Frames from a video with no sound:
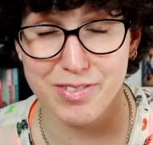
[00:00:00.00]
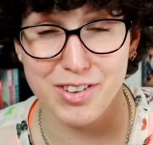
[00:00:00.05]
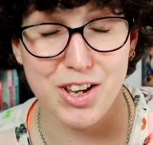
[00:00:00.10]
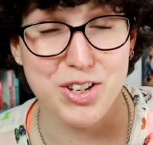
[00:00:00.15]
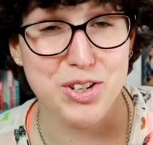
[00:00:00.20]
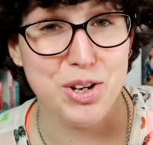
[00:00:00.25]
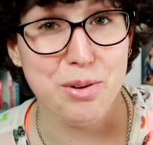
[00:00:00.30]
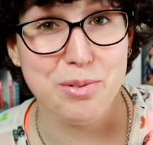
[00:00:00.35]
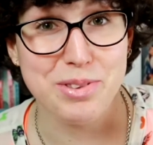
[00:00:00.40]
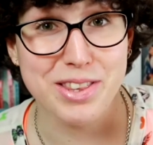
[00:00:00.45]

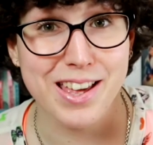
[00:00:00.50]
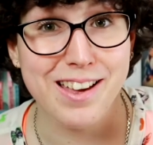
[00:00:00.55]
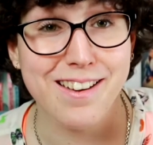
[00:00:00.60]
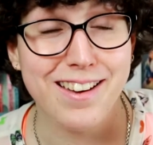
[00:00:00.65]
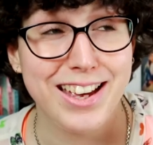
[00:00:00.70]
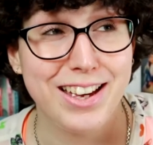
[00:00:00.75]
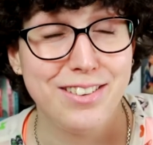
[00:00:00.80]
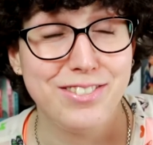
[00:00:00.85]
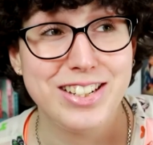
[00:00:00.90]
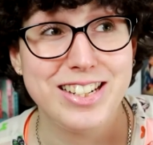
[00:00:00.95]
I don't think
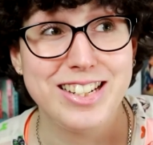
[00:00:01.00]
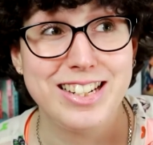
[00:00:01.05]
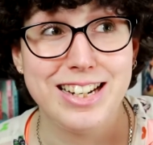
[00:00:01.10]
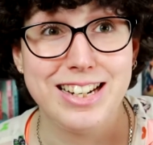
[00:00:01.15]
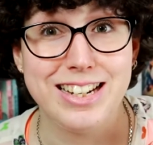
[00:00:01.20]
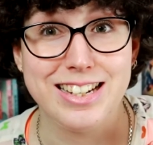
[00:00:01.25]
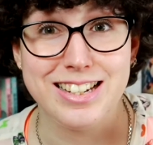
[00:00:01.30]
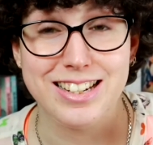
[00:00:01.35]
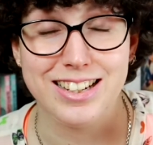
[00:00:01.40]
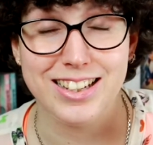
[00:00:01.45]
I ever
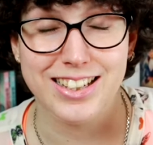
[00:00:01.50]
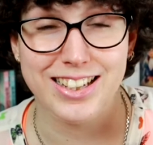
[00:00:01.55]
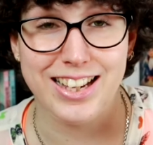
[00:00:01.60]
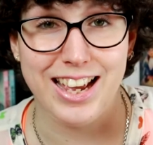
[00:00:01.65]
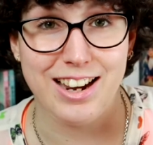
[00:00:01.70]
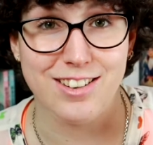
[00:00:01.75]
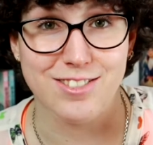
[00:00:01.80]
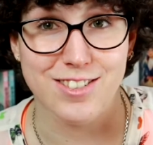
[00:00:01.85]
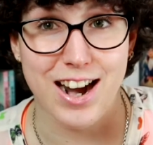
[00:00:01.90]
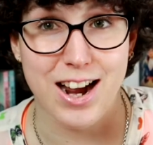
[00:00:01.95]
did
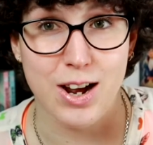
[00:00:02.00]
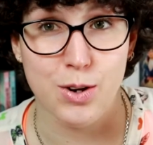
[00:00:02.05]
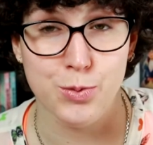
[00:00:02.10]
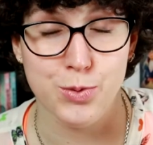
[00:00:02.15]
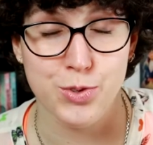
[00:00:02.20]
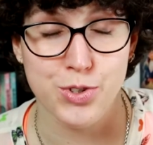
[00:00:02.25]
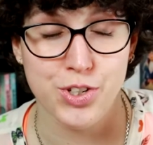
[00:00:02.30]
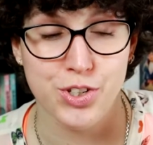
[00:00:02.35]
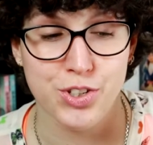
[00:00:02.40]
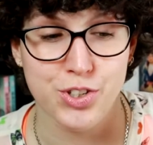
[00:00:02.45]
get
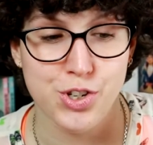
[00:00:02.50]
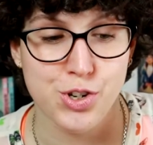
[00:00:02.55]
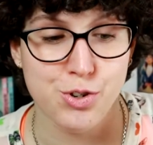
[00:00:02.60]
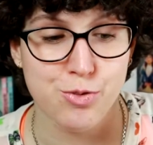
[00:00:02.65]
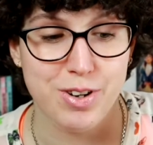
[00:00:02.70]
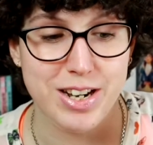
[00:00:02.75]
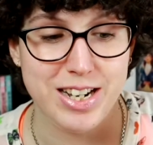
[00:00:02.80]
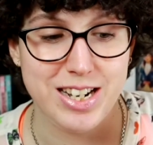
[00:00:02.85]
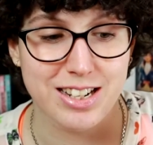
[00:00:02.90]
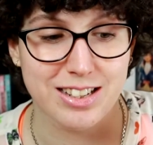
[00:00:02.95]
round
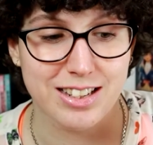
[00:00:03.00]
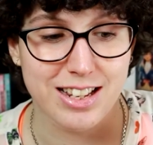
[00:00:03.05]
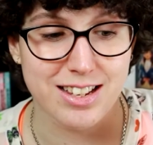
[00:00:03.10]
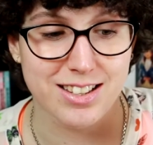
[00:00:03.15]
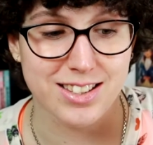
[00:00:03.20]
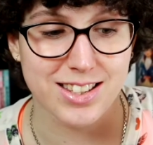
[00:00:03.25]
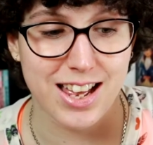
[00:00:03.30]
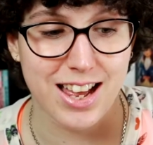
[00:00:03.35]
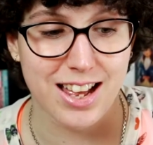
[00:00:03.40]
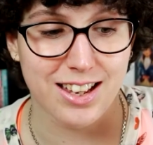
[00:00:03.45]
to reading
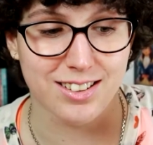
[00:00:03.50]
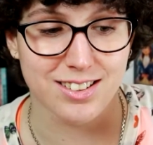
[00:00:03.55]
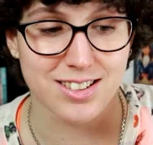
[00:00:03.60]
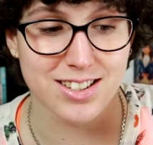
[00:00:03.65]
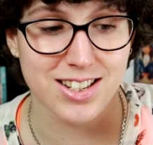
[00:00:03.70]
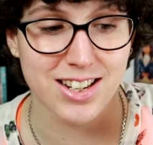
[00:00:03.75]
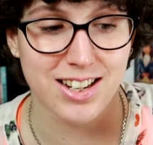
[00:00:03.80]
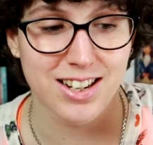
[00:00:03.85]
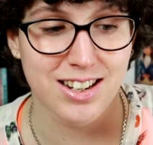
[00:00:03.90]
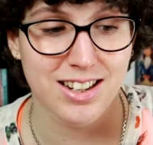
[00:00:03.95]
this,
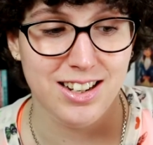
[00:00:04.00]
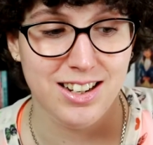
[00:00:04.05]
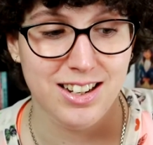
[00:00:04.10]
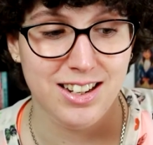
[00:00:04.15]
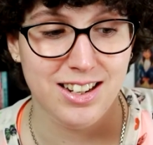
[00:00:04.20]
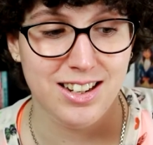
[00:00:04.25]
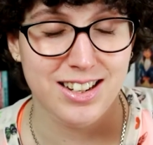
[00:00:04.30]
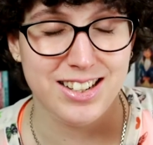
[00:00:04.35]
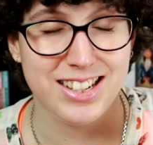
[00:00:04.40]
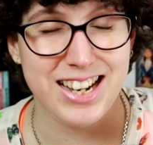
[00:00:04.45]
and
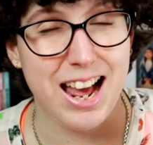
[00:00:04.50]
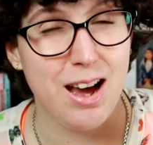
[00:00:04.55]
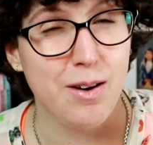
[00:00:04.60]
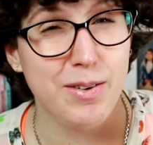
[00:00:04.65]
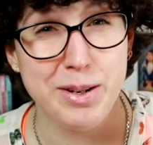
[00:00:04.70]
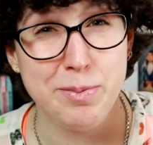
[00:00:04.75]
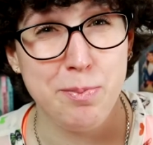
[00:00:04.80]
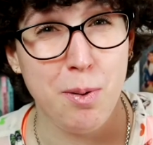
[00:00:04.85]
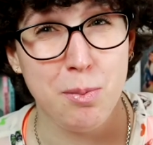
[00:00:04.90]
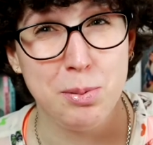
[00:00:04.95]

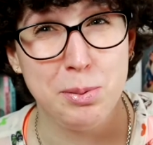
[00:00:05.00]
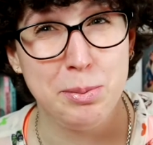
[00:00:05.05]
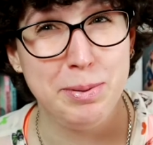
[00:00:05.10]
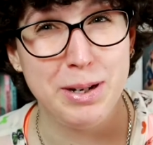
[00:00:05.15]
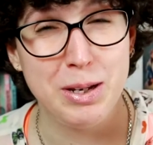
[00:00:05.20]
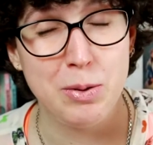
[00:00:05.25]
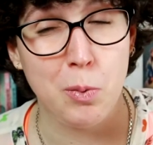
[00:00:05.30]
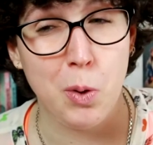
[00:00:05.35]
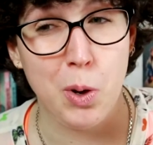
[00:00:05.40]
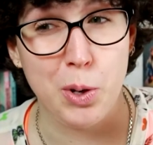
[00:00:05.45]
now I
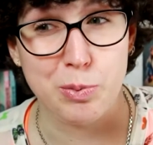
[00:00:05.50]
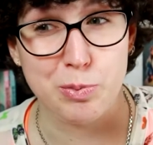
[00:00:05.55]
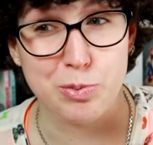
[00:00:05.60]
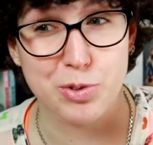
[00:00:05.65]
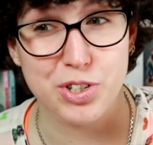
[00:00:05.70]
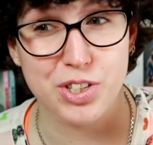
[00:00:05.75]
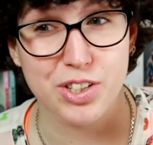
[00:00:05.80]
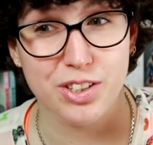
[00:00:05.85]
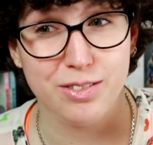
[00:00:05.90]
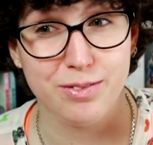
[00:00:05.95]
probably
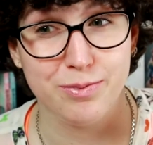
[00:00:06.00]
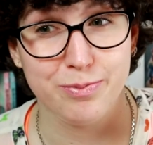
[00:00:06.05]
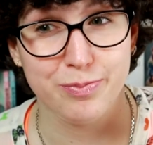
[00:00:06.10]
won't.